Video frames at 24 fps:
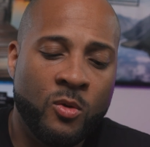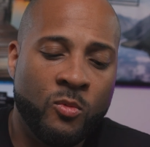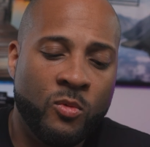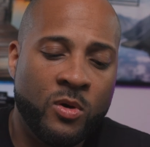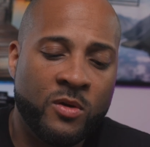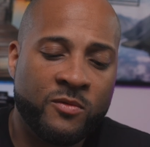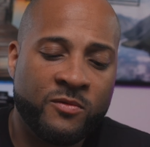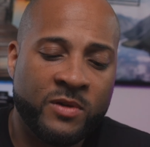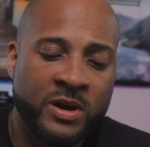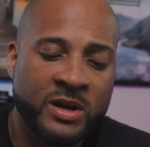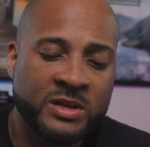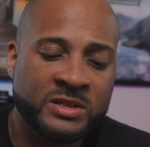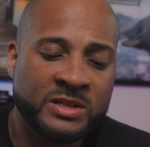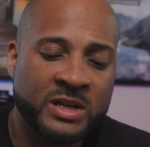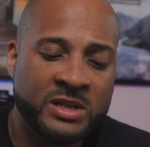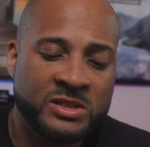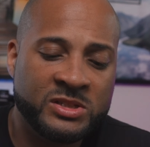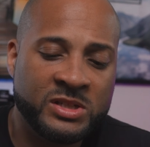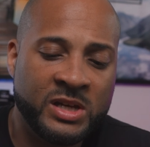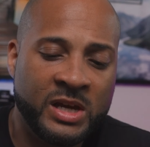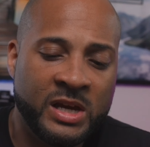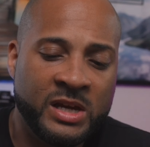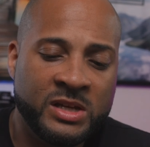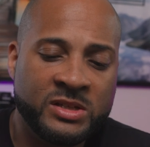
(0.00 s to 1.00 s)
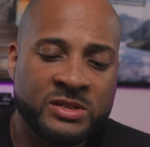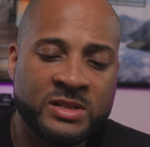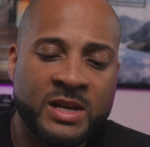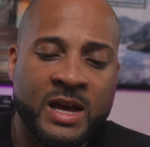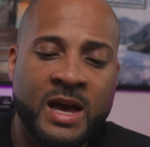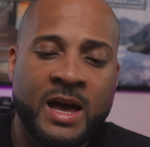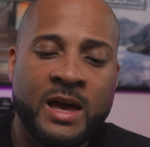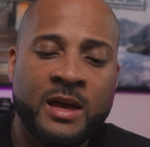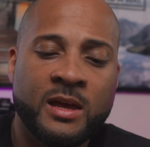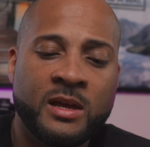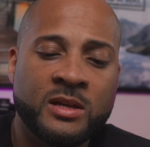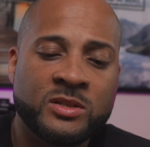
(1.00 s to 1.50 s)
what range I change
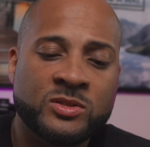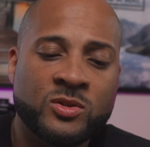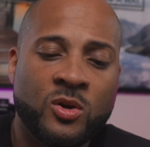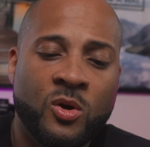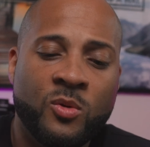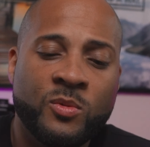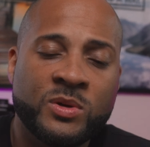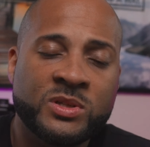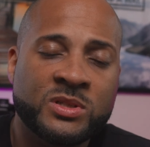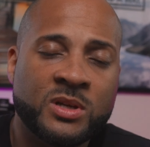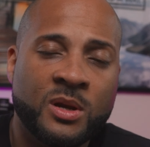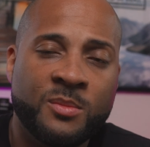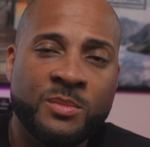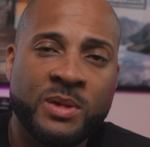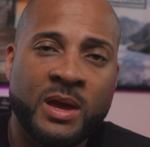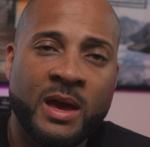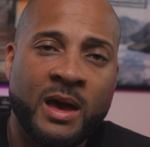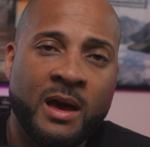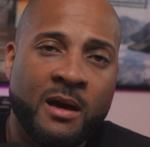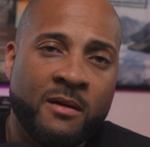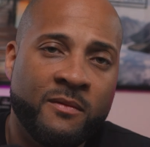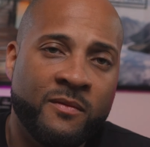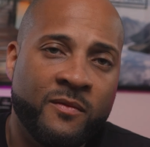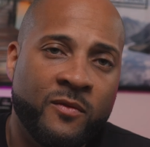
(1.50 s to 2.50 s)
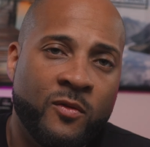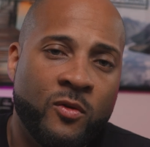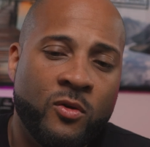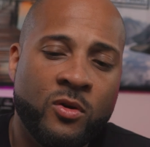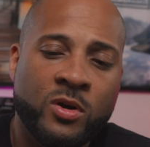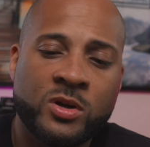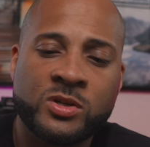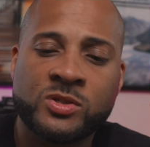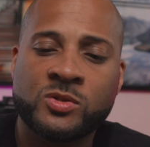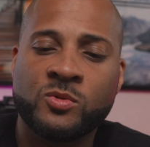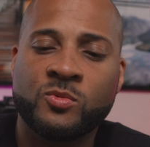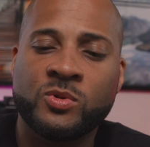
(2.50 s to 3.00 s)
at, it's always going to be an
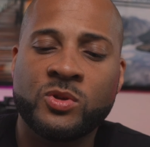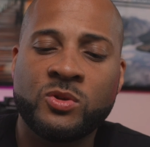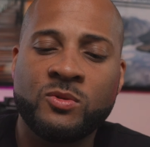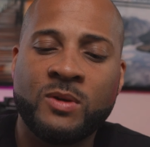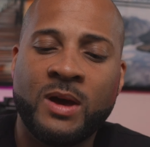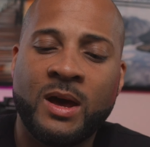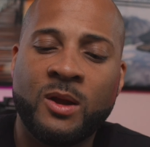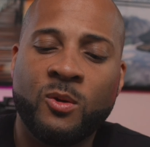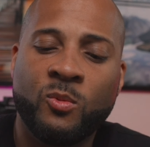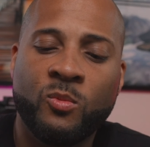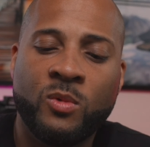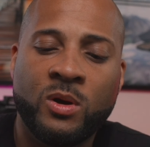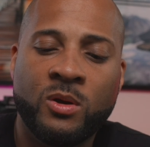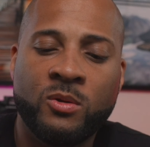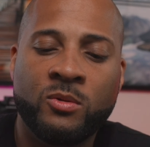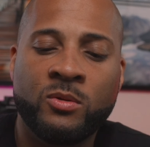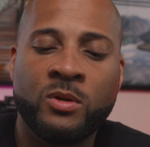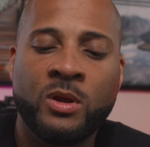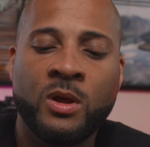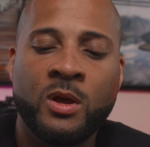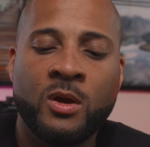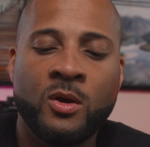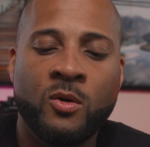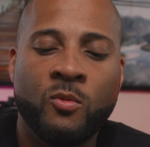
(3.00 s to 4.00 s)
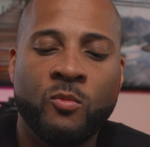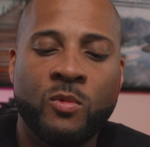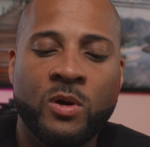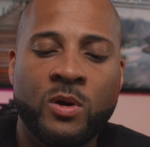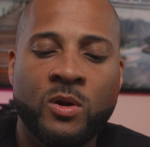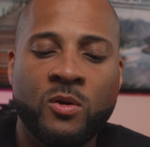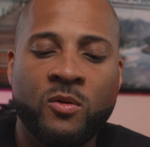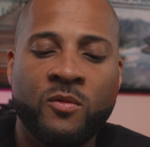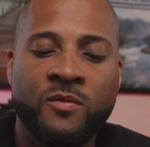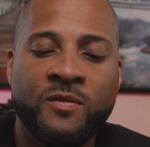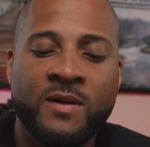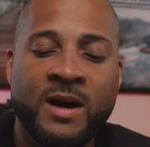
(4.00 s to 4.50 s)
f4. So when you add a
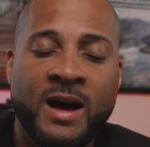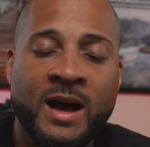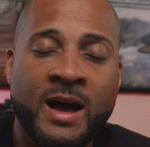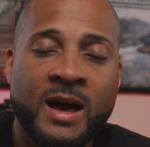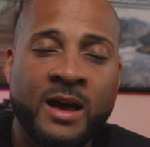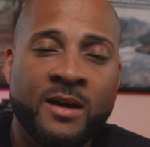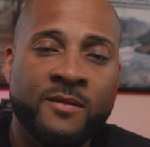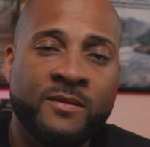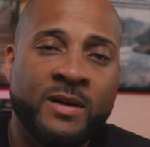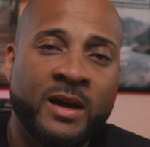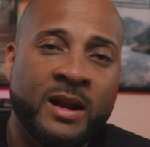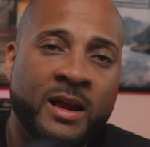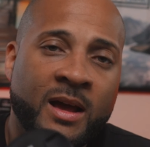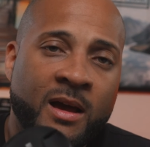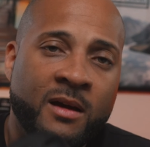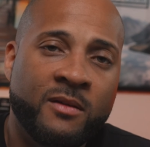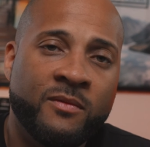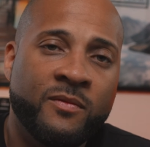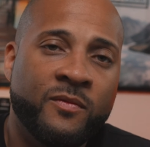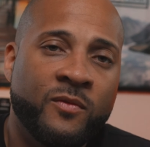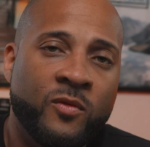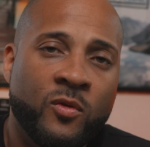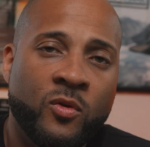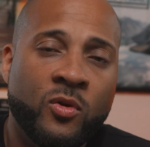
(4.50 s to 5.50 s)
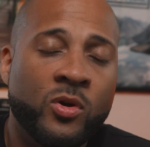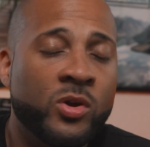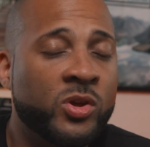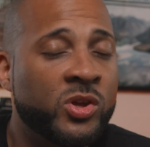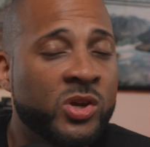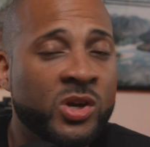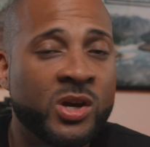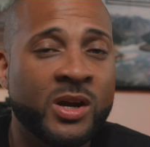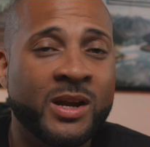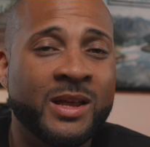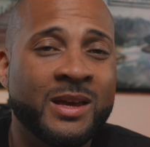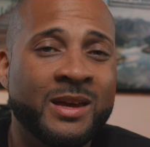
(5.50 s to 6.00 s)
105 at an f4,
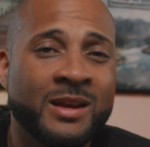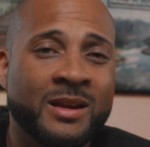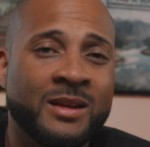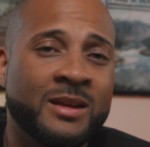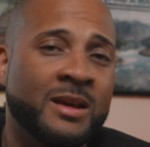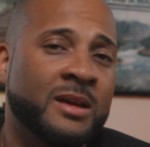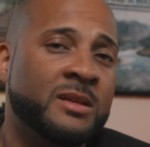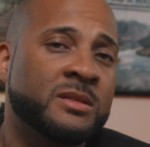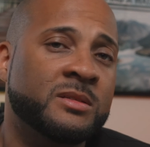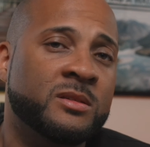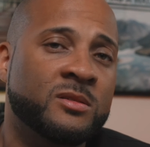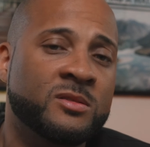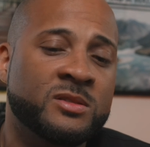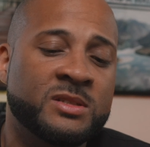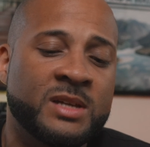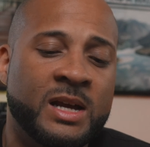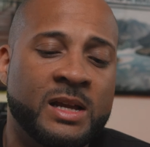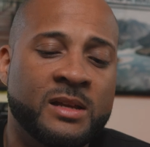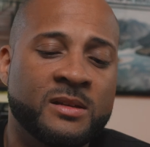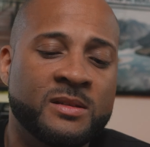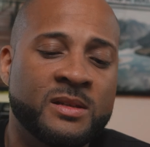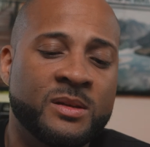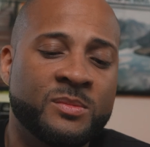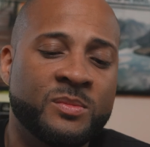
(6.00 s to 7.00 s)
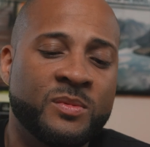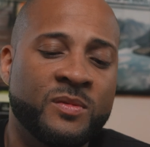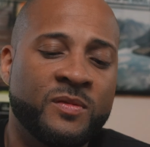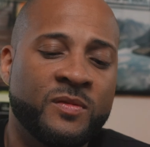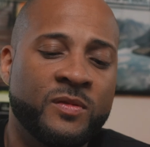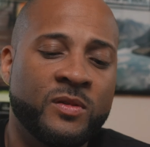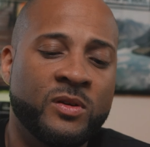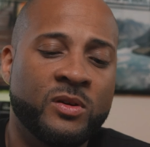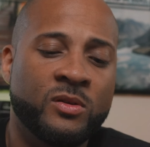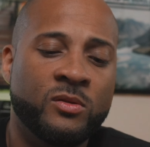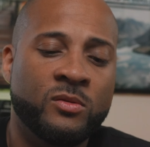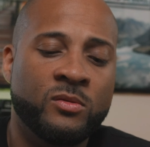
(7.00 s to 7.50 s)
you're gonna get a nice little shallow depth of
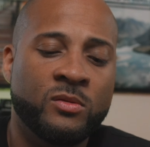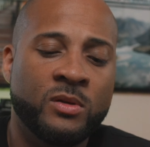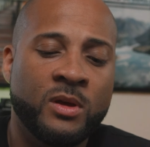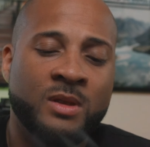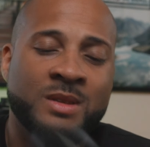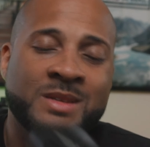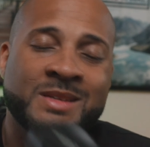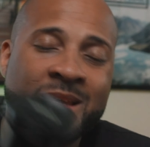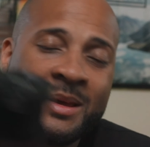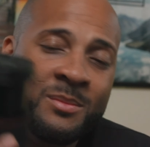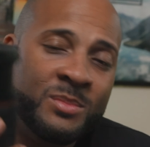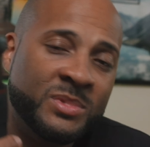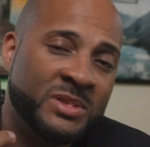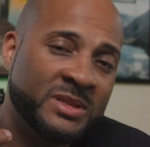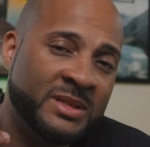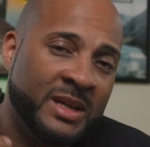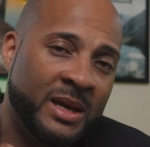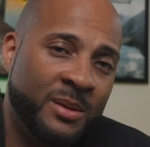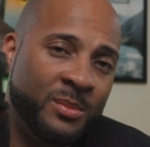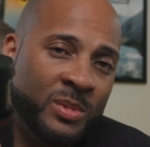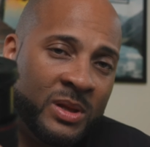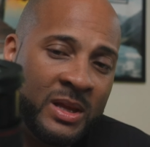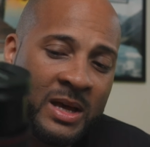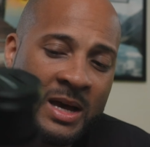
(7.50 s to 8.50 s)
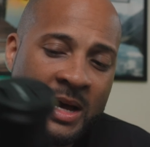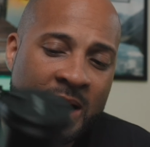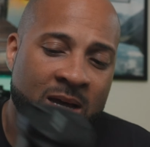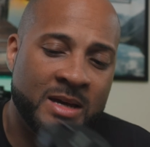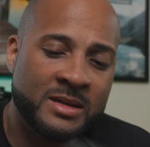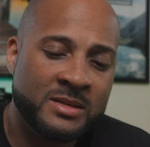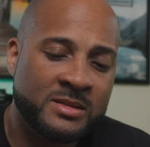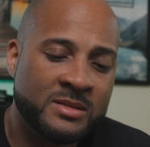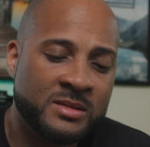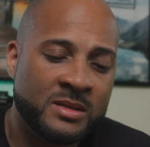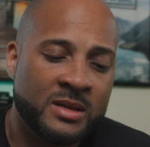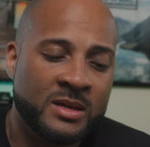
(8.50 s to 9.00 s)
field. It's image
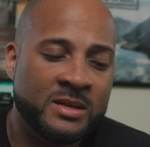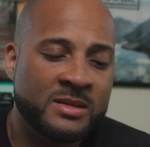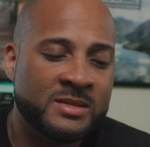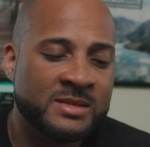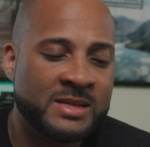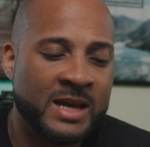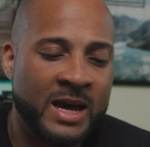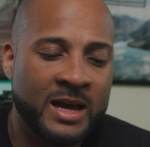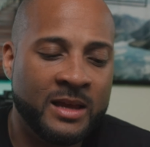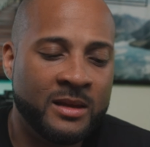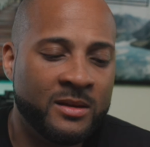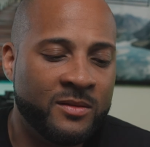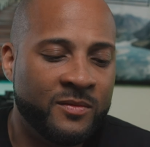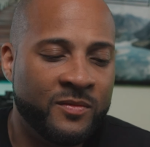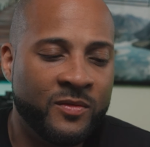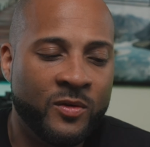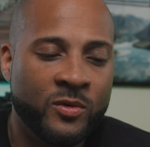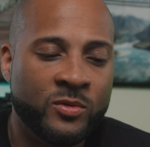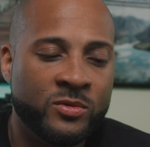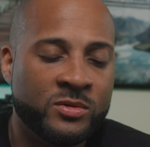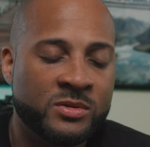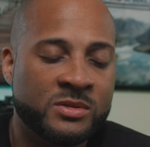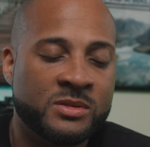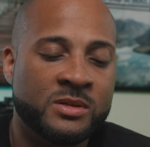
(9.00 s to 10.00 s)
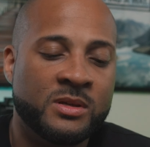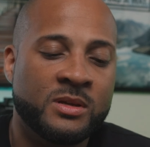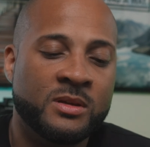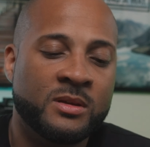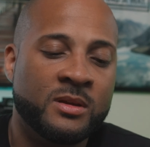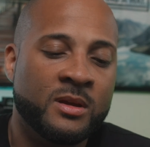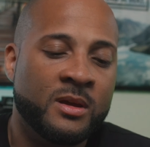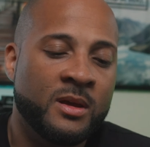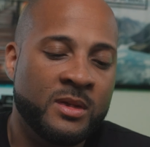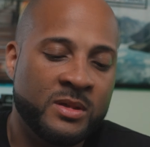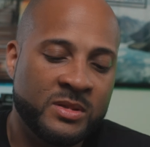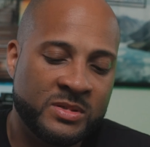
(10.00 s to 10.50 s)
stabilized, it's silent focusing.
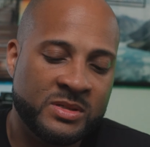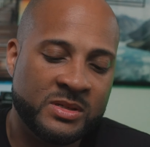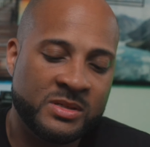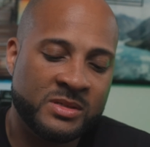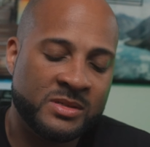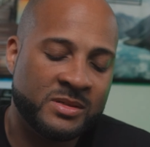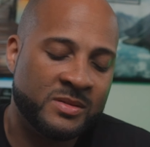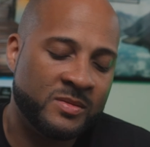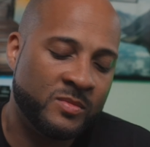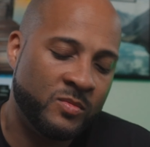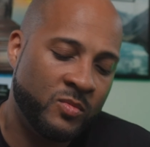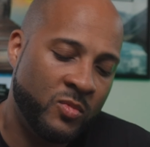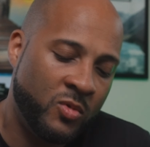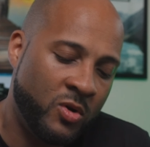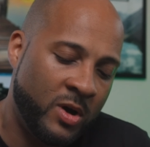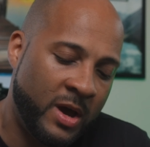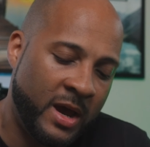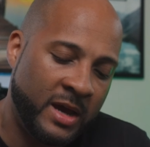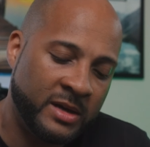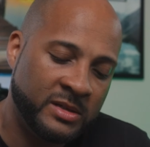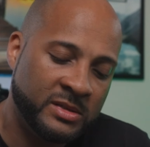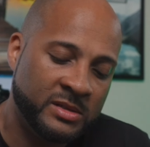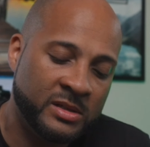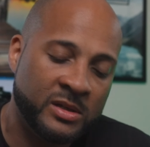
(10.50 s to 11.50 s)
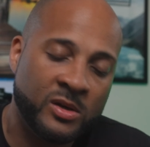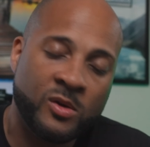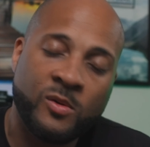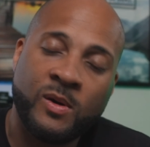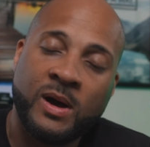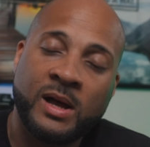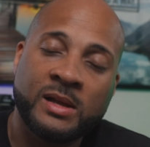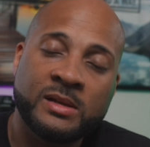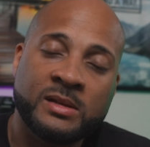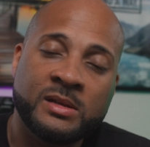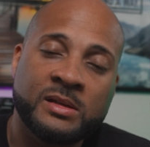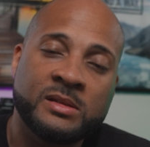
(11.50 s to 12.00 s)
It's just more excellent
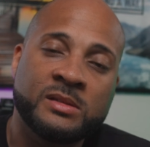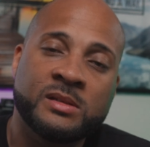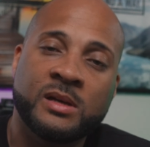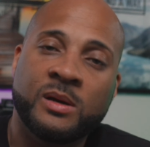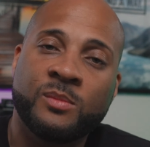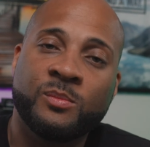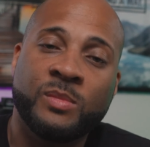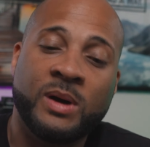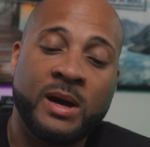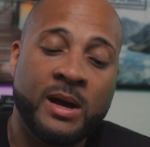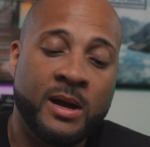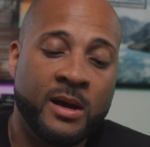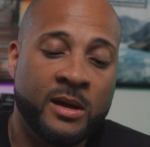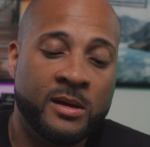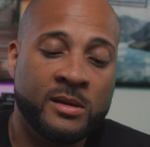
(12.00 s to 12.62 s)
quality done by